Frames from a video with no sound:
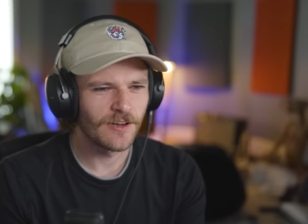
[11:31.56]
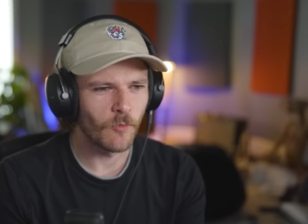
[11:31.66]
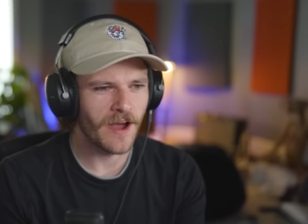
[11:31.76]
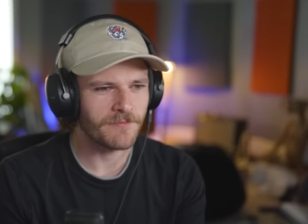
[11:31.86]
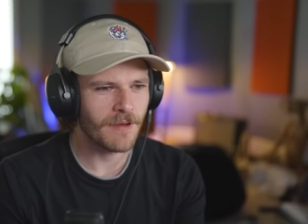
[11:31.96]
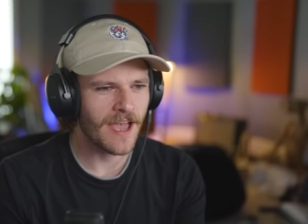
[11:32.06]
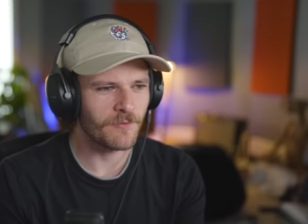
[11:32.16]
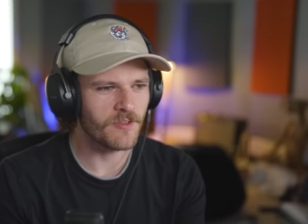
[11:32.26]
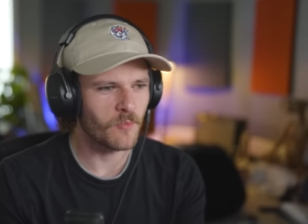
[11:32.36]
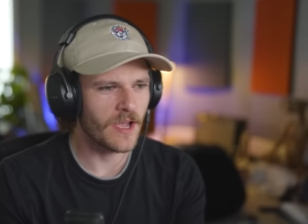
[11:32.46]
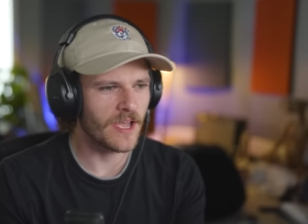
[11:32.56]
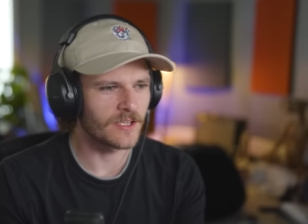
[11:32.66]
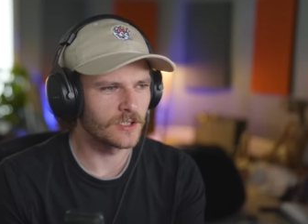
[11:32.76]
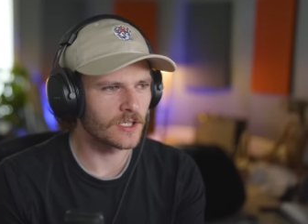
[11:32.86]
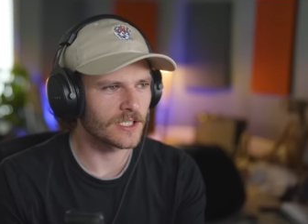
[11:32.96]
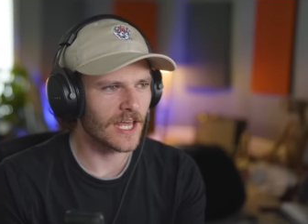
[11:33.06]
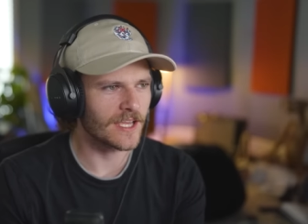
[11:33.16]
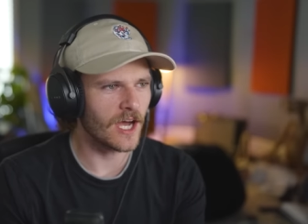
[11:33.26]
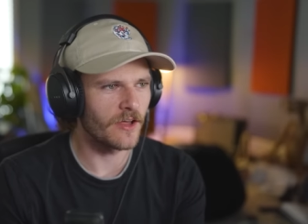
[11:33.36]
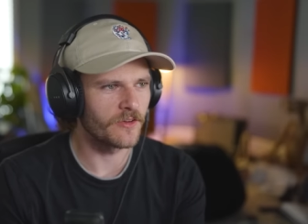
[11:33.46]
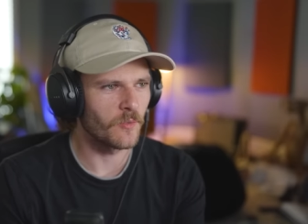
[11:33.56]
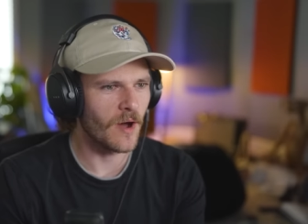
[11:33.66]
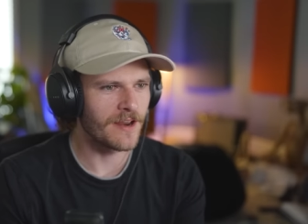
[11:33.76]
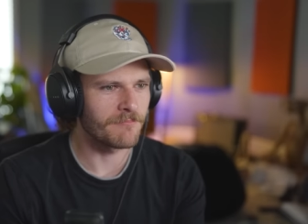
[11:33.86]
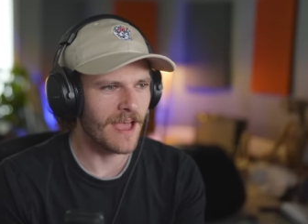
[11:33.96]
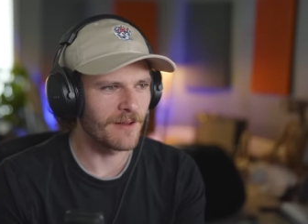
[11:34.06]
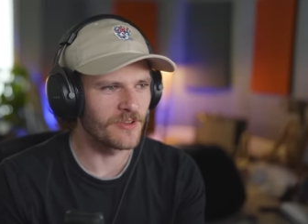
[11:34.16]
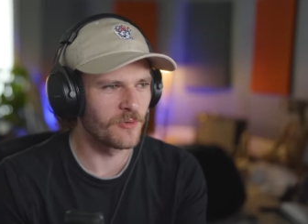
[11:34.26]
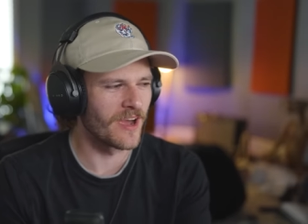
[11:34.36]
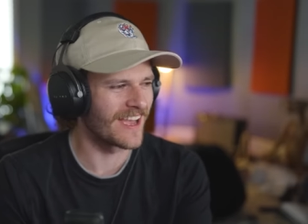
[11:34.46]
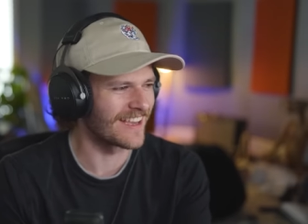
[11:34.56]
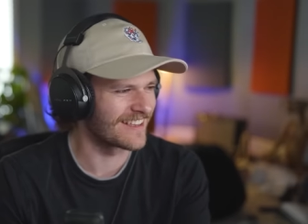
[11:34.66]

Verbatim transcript: white man with wig look like other white man with wig.